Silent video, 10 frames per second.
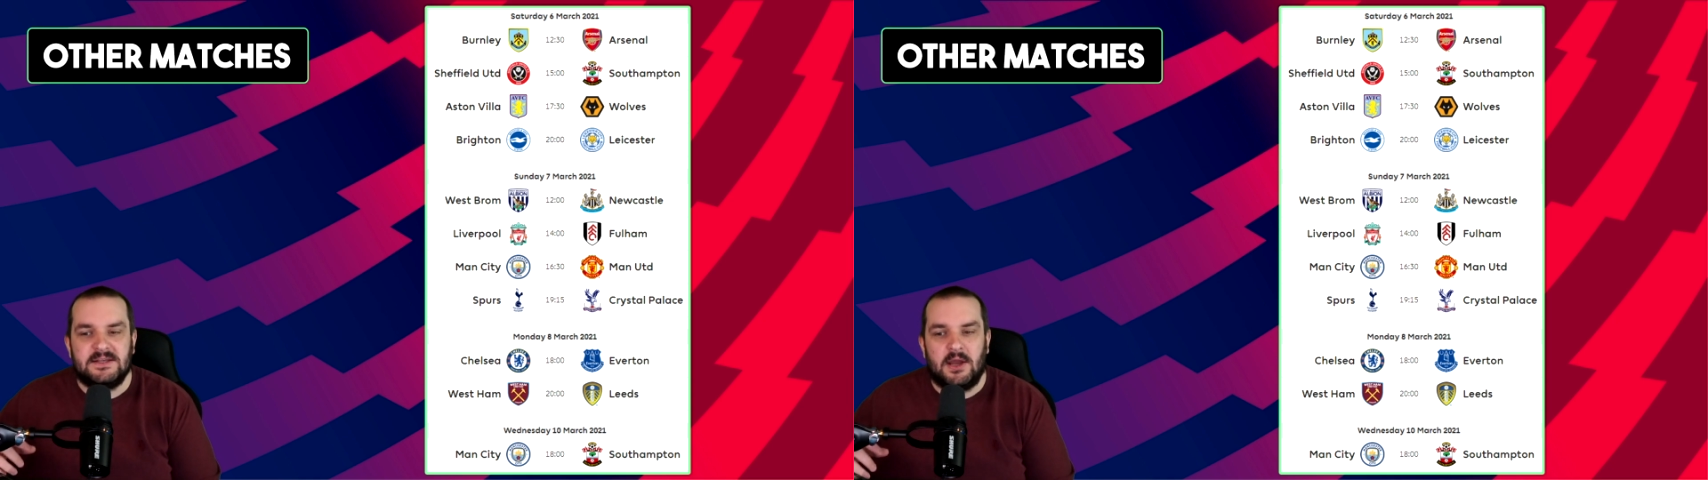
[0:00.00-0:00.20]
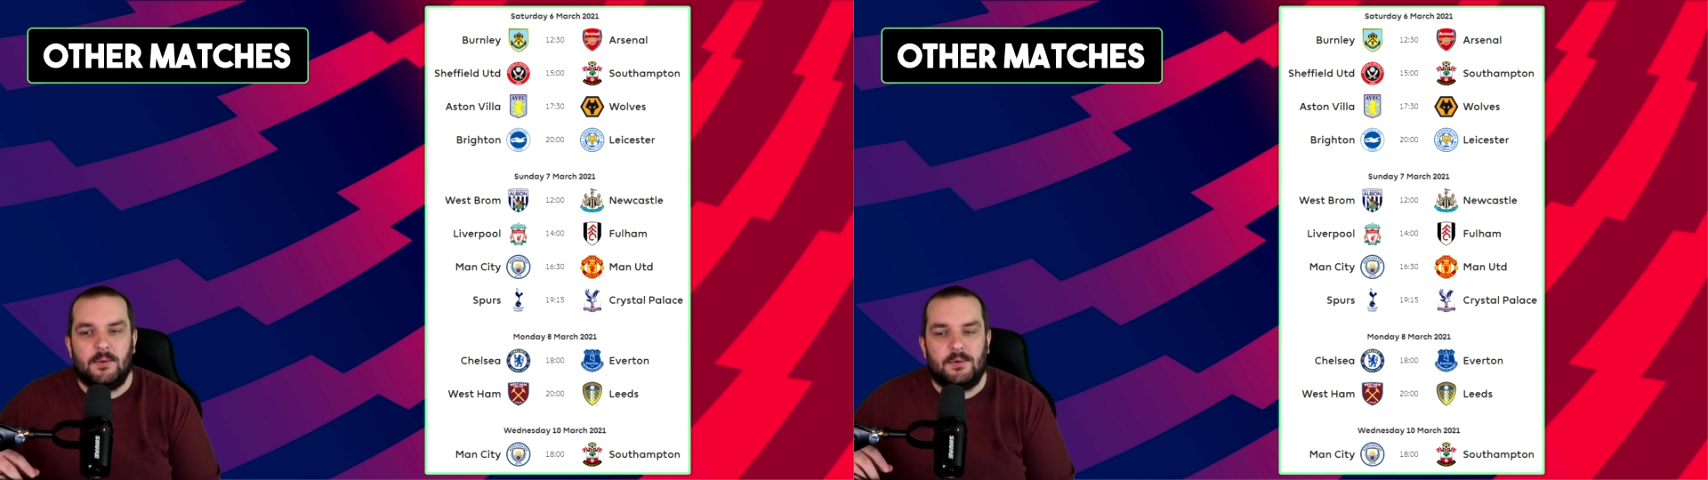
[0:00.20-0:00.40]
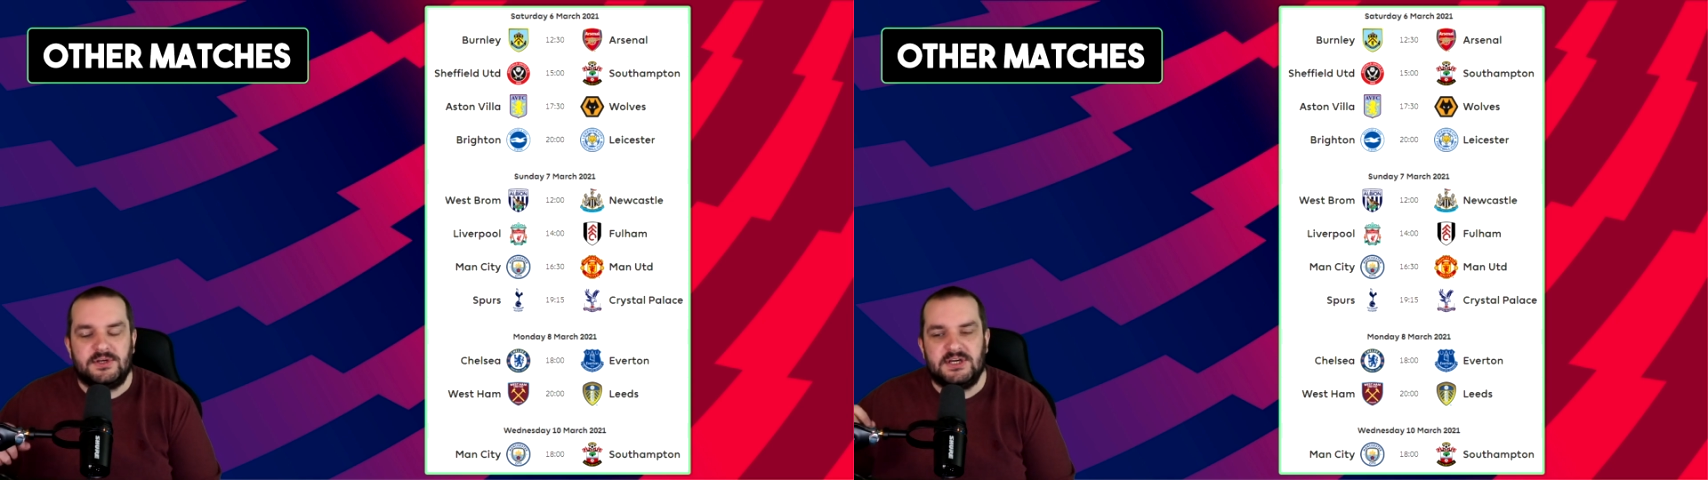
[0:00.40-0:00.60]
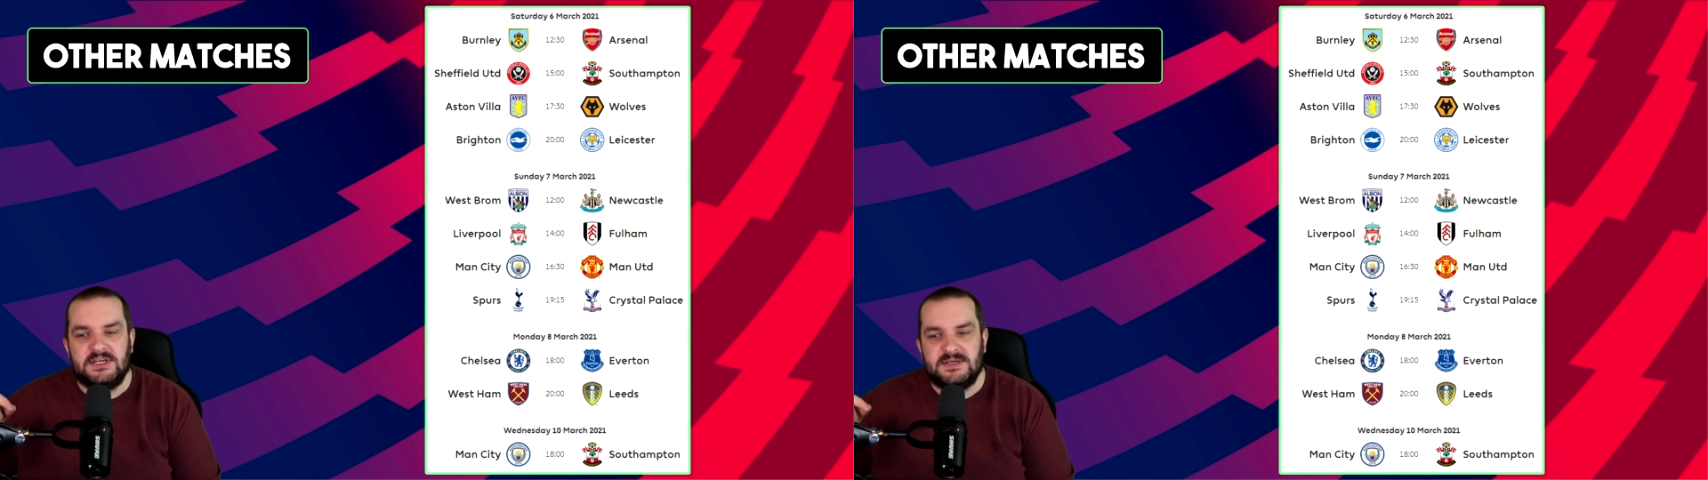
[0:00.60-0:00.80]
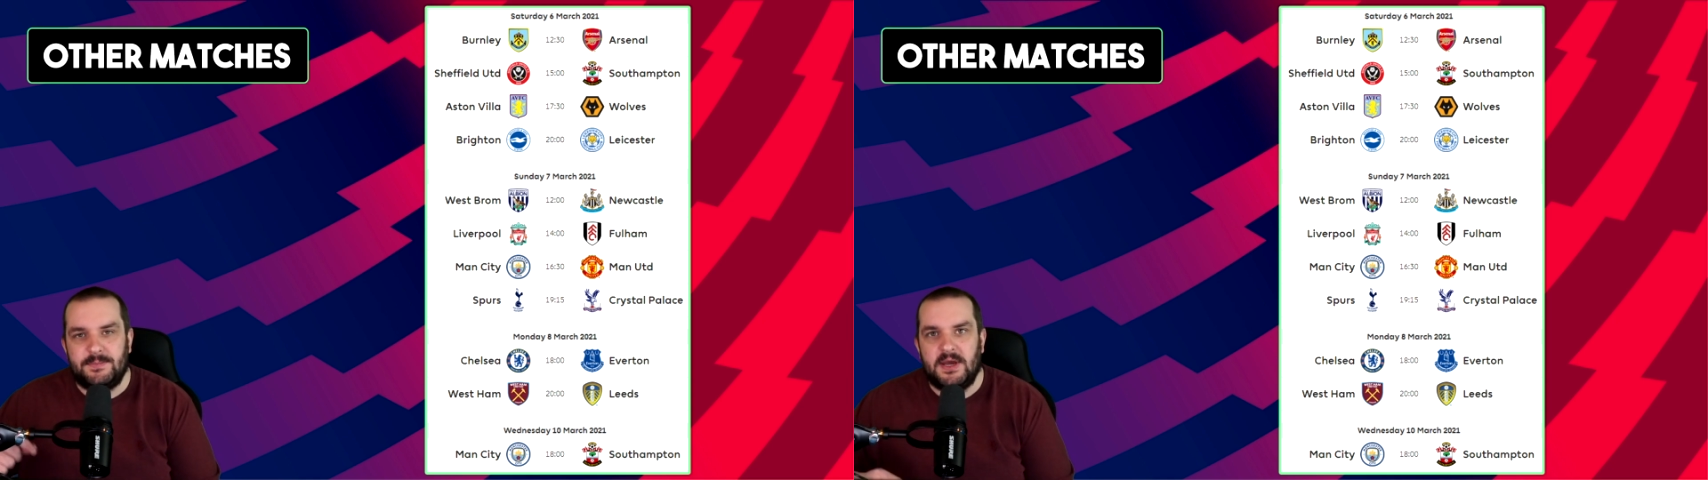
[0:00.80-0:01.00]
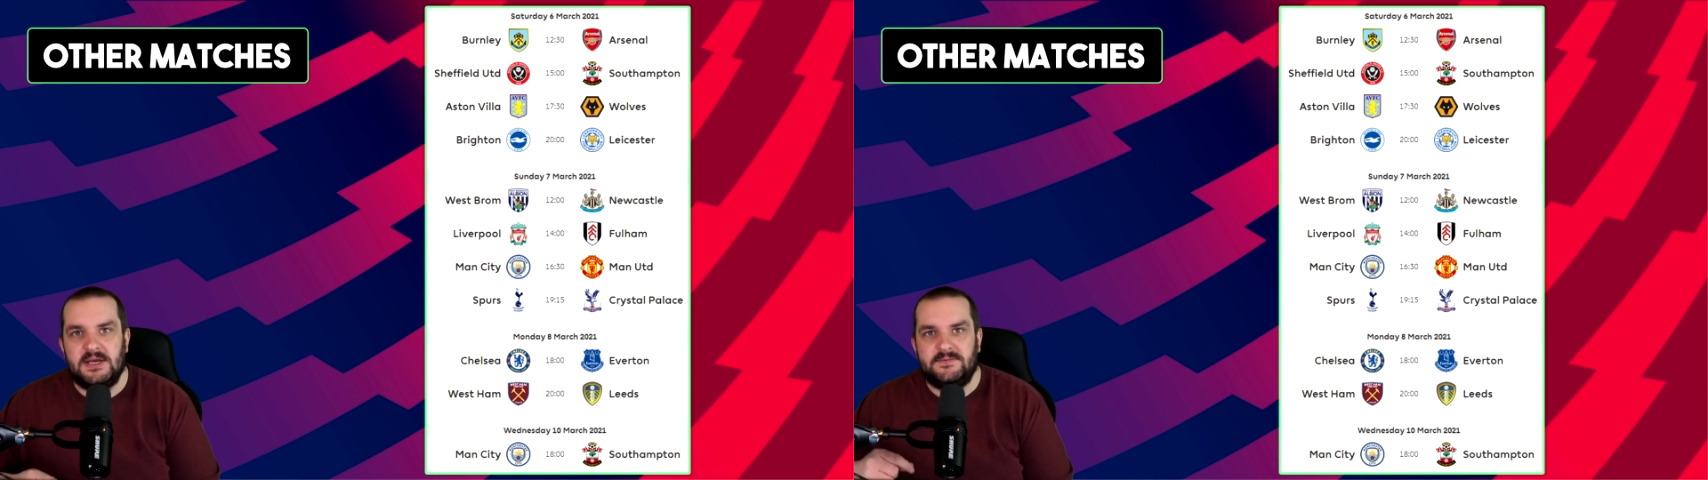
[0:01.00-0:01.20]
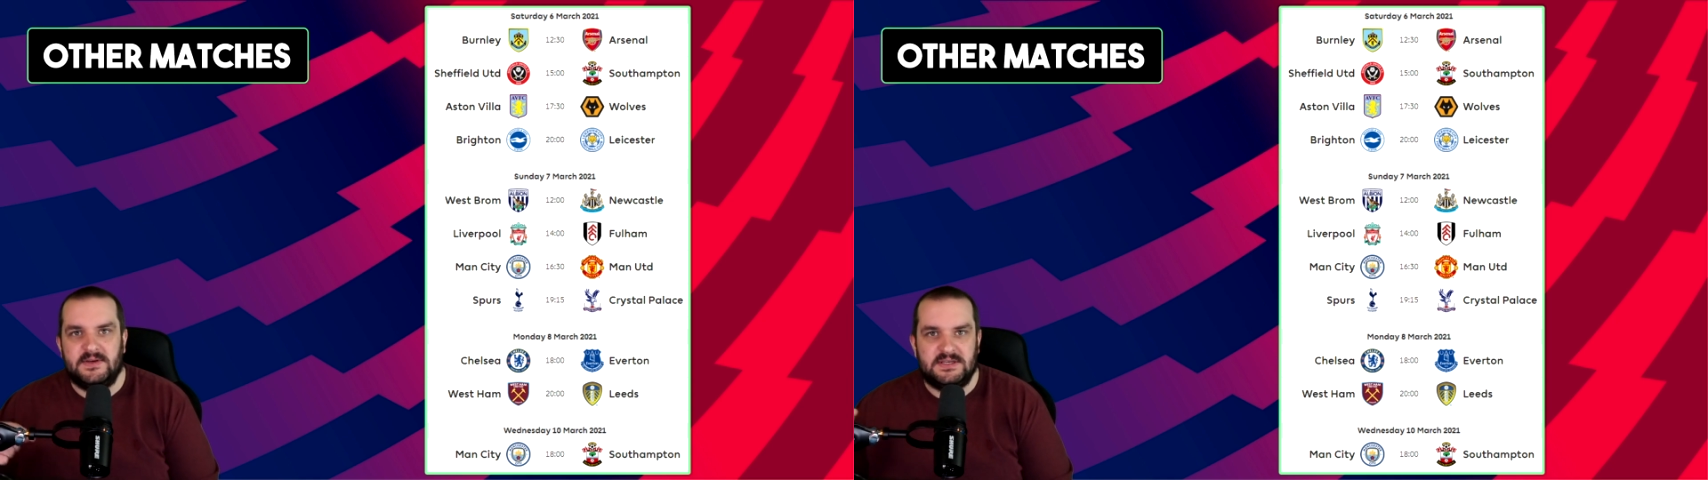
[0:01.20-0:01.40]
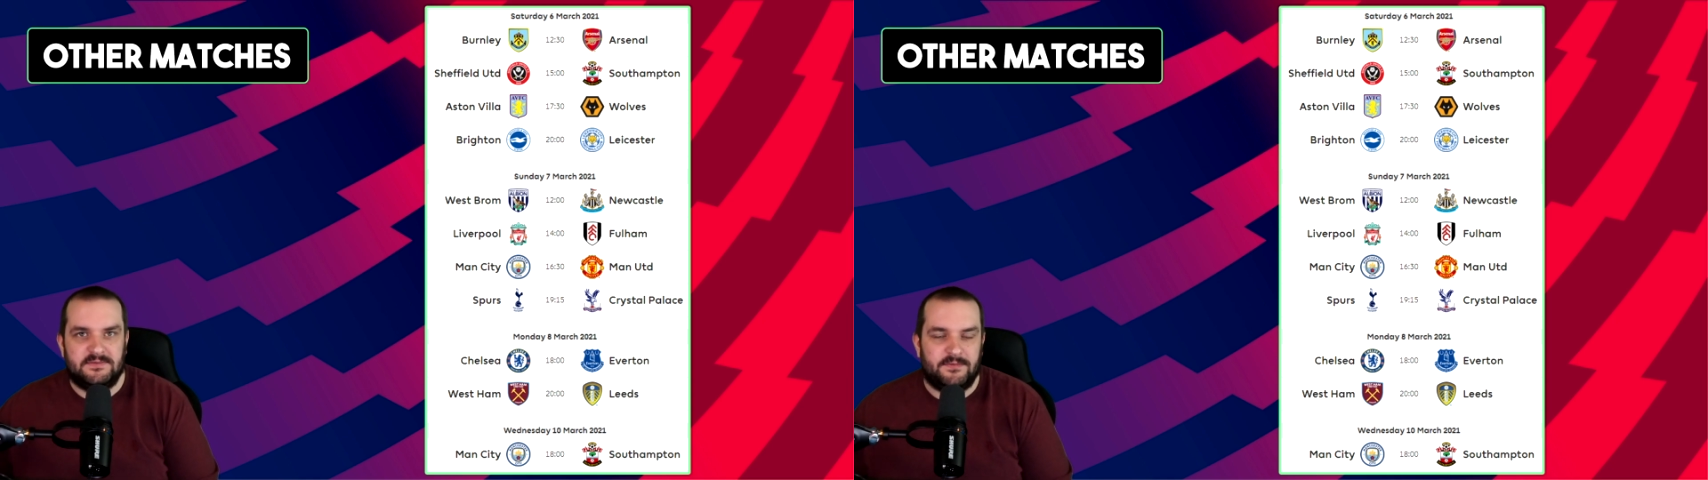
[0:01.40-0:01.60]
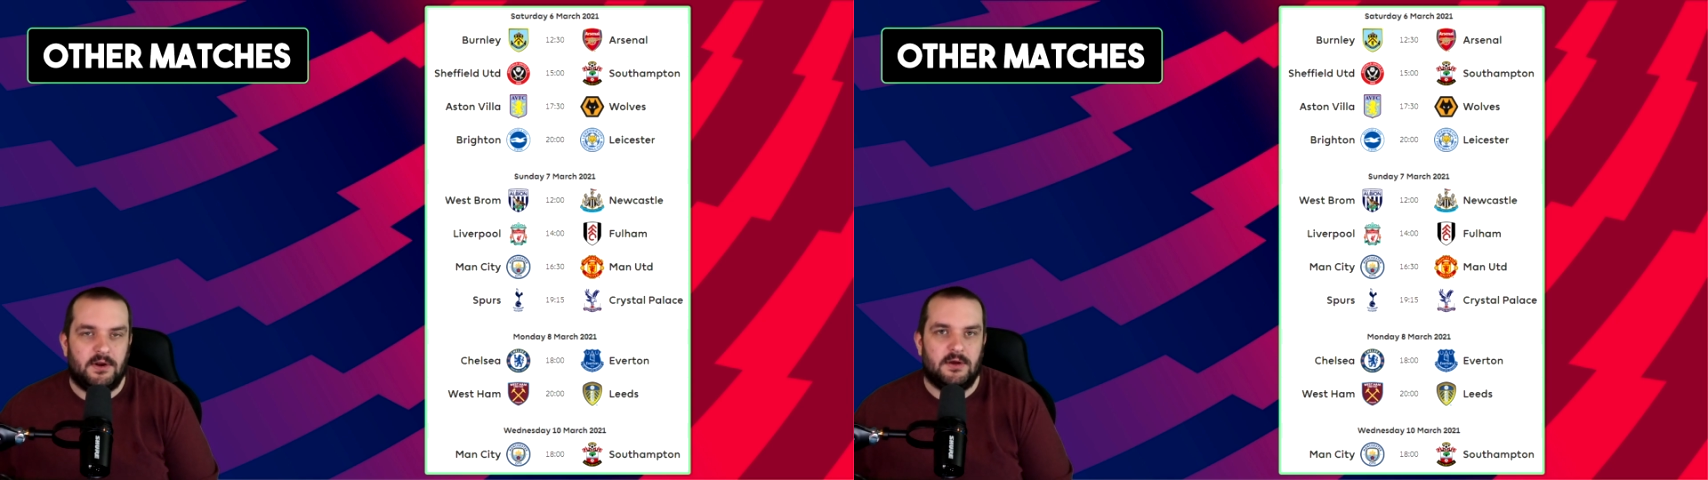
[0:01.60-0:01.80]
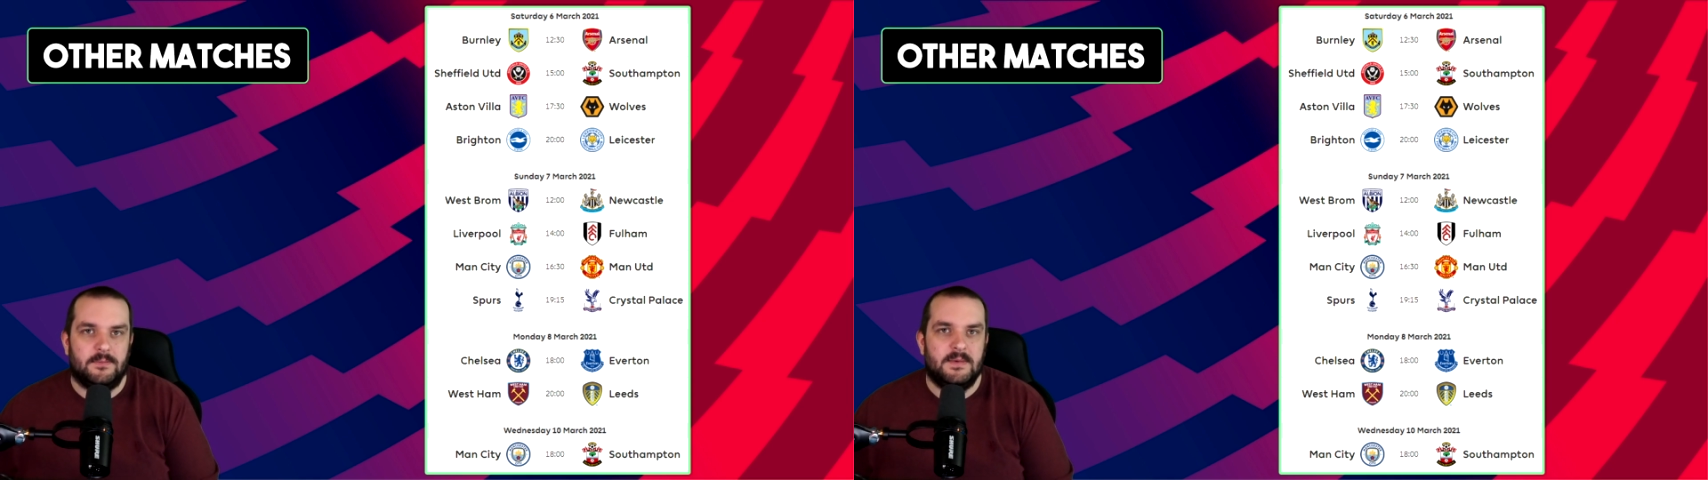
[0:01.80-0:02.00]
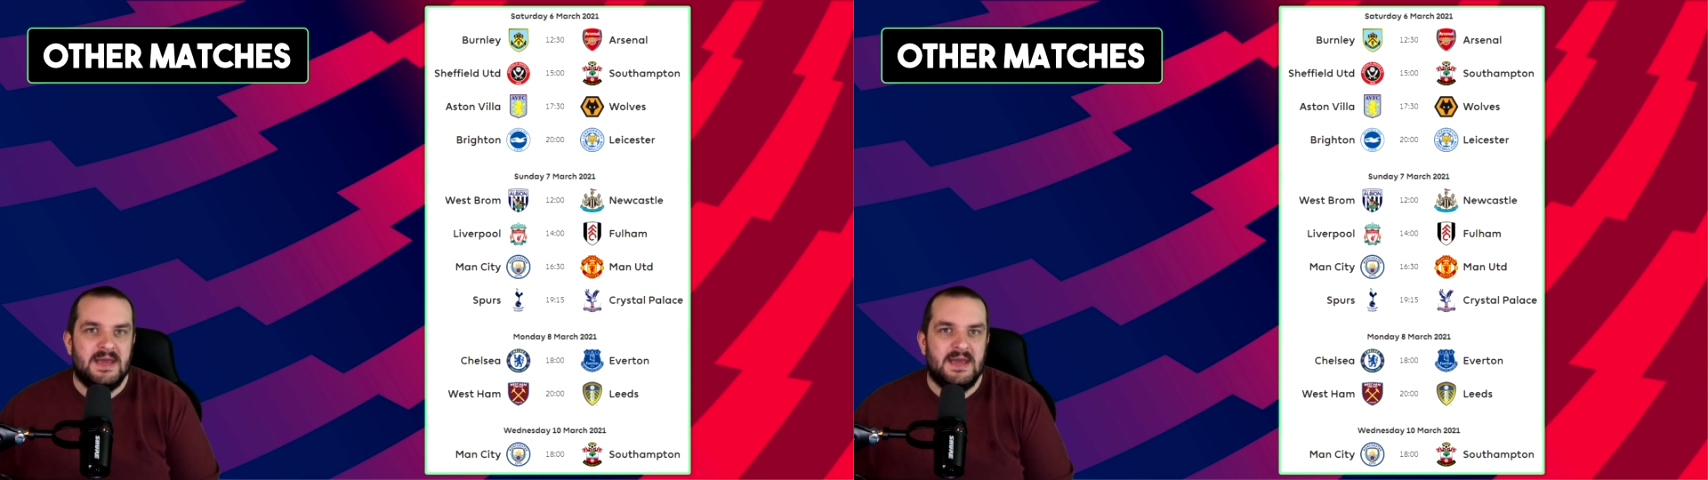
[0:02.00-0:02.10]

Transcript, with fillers: night watching Spurs versus Fulham